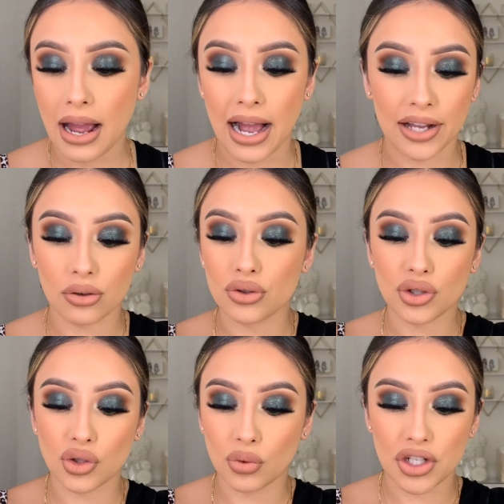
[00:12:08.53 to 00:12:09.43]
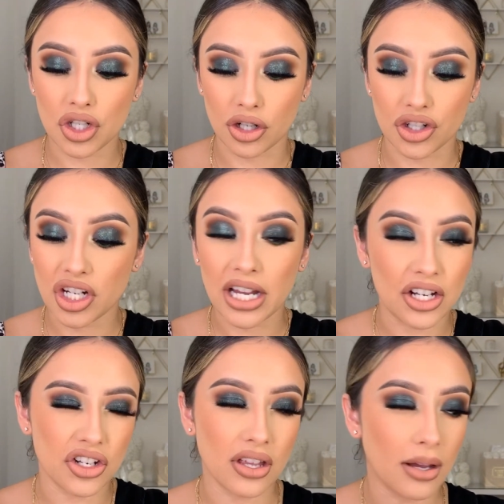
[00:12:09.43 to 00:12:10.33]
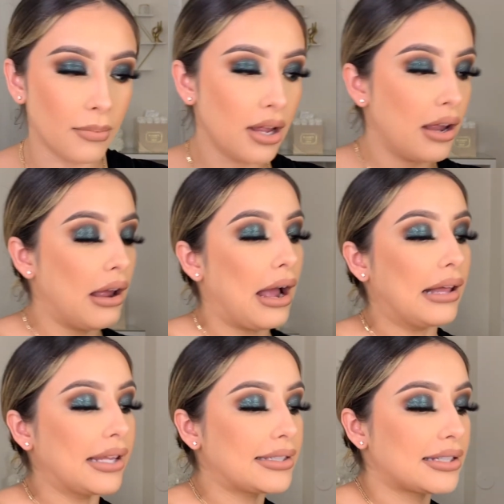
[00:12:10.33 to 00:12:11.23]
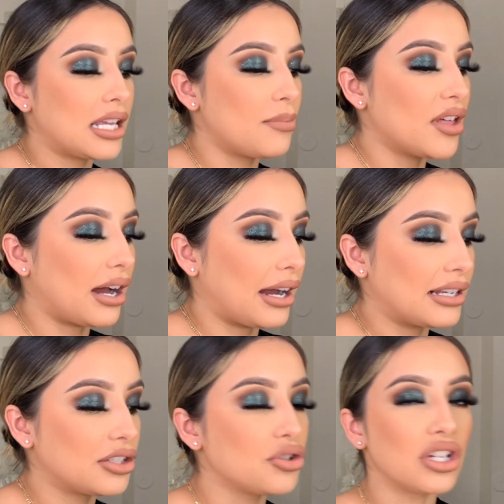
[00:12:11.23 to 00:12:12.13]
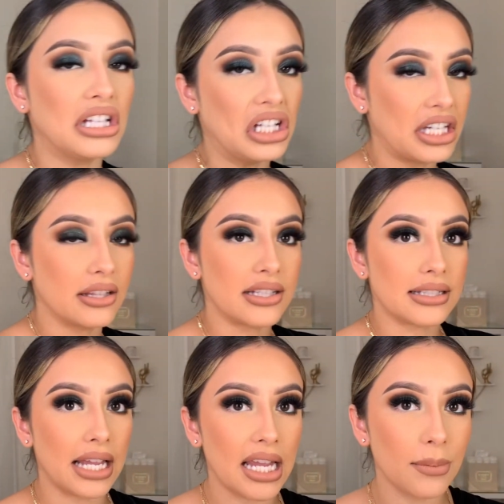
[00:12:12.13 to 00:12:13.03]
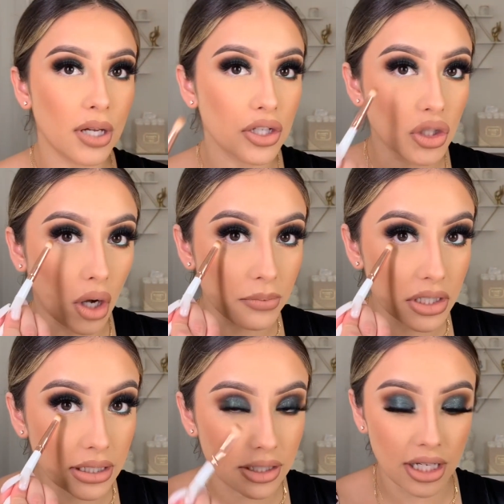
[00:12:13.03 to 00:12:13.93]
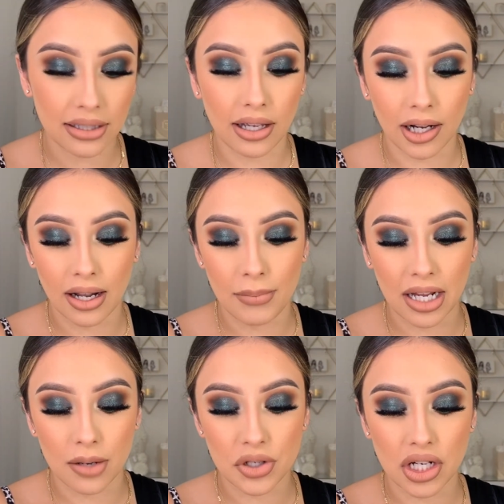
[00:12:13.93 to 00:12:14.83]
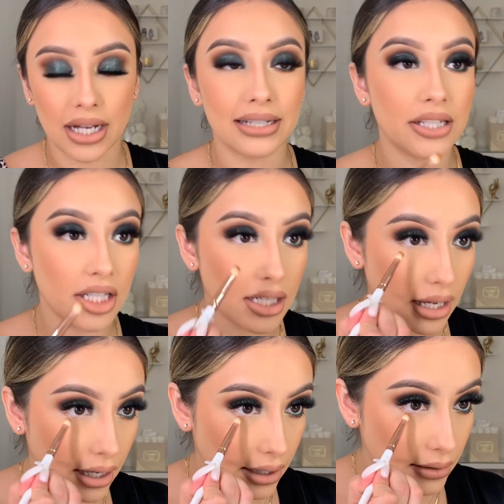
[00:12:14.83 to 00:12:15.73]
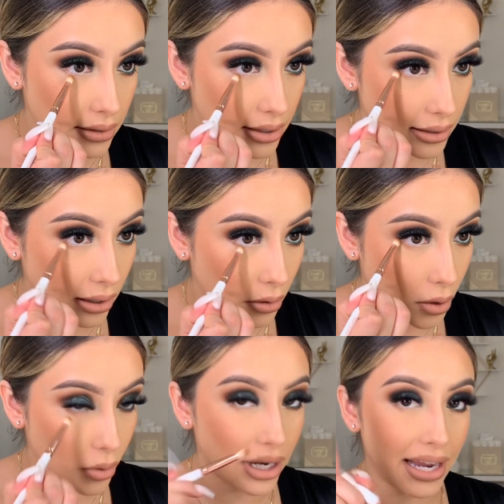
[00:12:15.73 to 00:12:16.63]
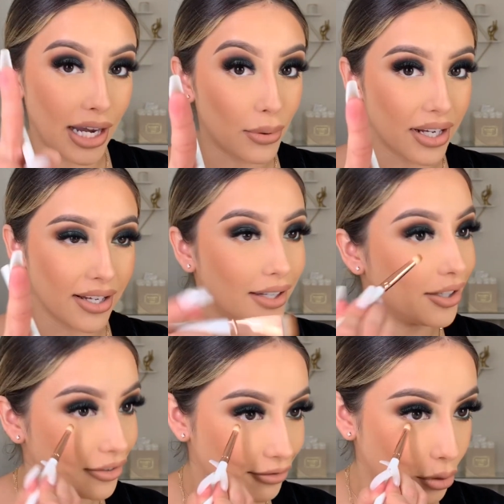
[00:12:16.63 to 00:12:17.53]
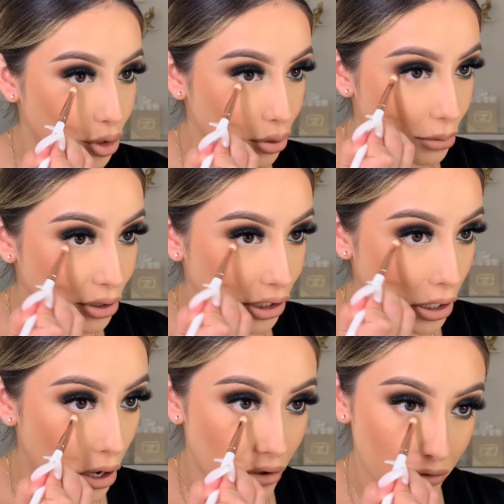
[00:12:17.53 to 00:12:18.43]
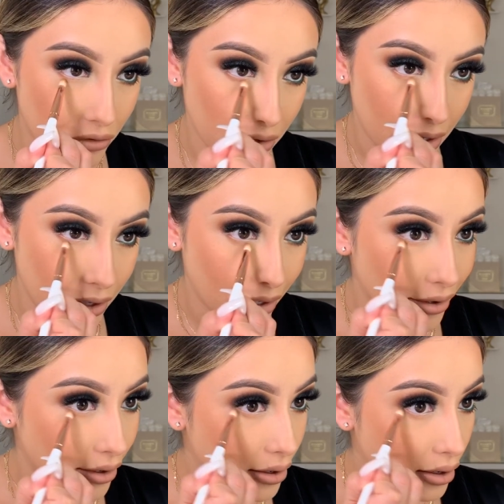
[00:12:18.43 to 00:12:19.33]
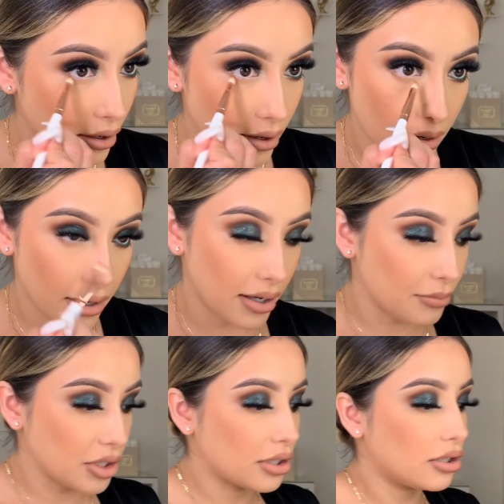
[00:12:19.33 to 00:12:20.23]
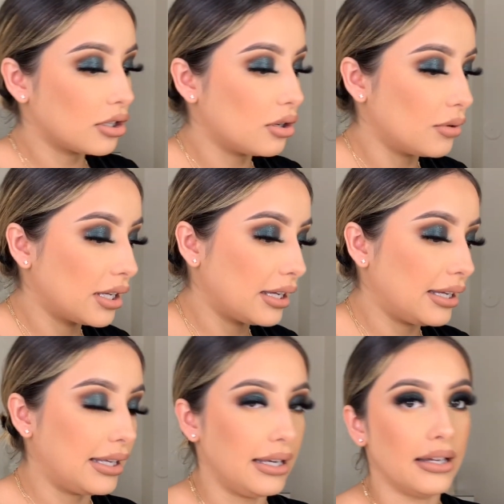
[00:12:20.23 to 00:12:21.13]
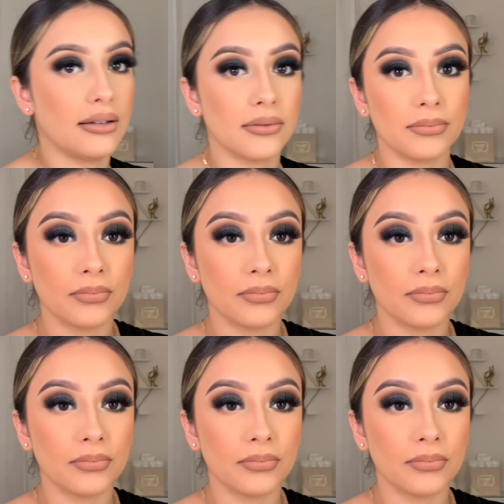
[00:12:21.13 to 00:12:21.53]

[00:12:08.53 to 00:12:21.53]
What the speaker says: I don't switch or change them. I like to keep the eyes usually looking the same. So I'm just going to take that in a Makeup Shop T8, discount code Erika for 20% off. And I'm just going to go in.